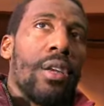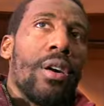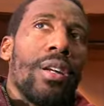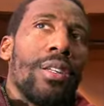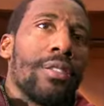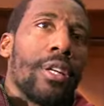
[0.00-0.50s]
No,
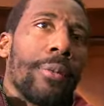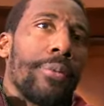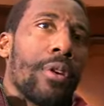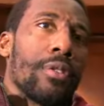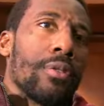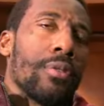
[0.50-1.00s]
I didn't take it
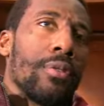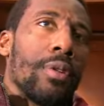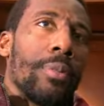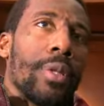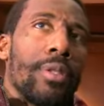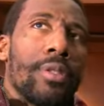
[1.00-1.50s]
personal. I
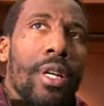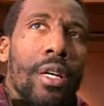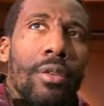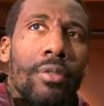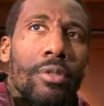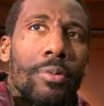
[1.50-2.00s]
mean, the second
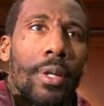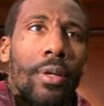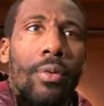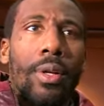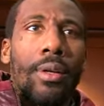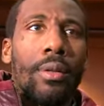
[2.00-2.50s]
unit was playing
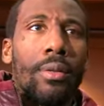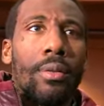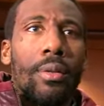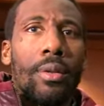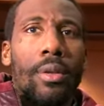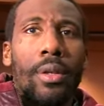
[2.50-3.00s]
well.
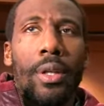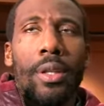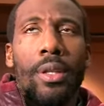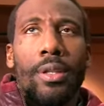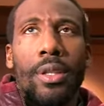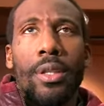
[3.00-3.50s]
You know,
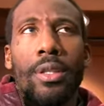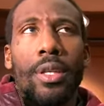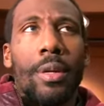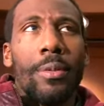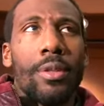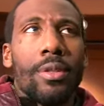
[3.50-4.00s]
any
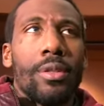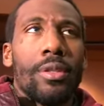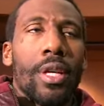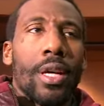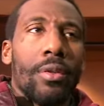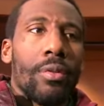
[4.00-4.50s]
time the
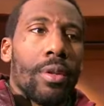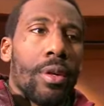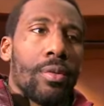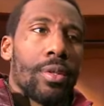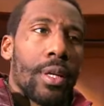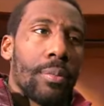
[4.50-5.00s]
second unit
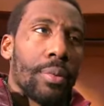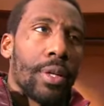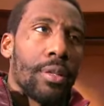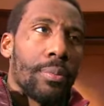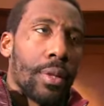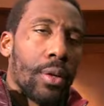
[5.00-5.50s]
goes out and
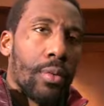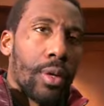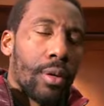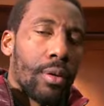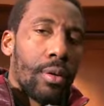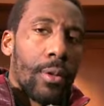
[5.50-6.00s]
play
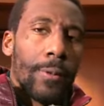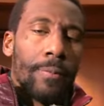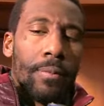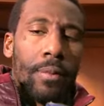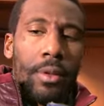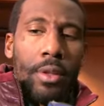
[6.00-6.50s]
well.
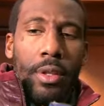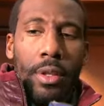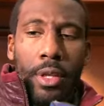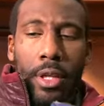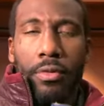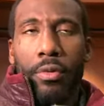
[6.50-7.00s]

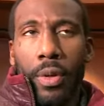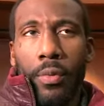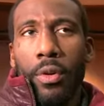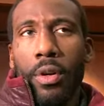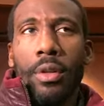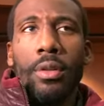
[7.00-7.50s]
That's what we
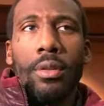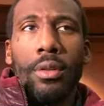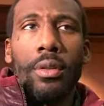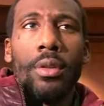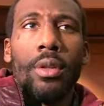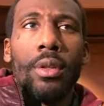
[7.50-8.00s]
want,
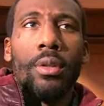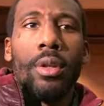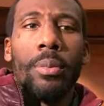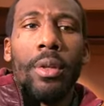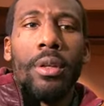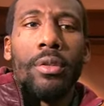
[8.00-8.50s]
you know what I
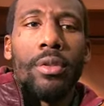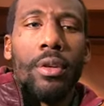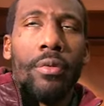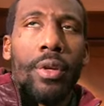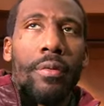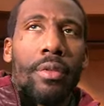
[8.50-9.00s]
mean? So
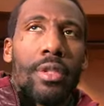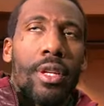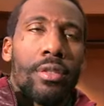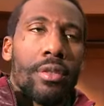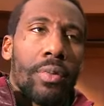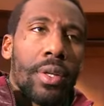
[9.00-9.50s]
if we have a
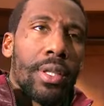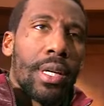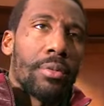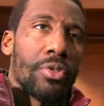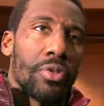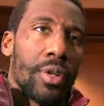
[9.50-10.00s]
chance to win
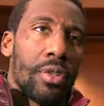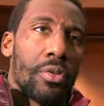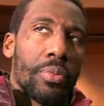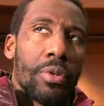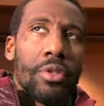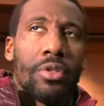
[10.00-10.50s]
down the stretch, I'm
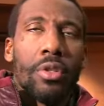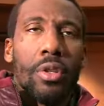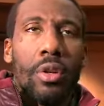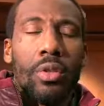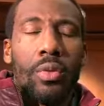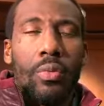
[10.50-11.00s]
pretty sure
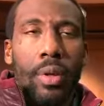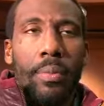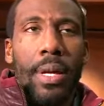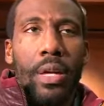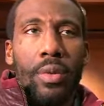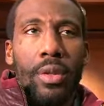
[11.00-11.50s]
Coach would have went
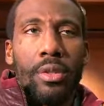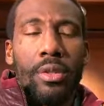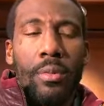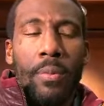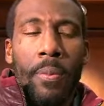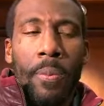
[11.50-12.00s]
back with us.
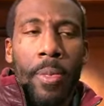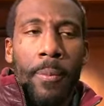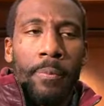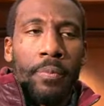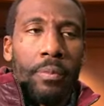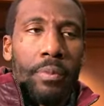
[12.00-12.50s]

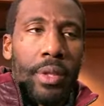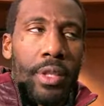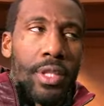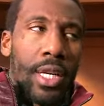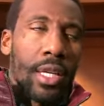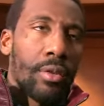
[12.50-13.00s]
But the
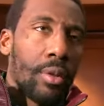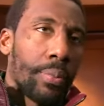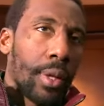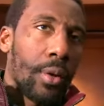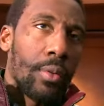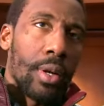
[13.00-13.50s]
second unit
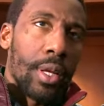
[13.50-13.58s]
played well.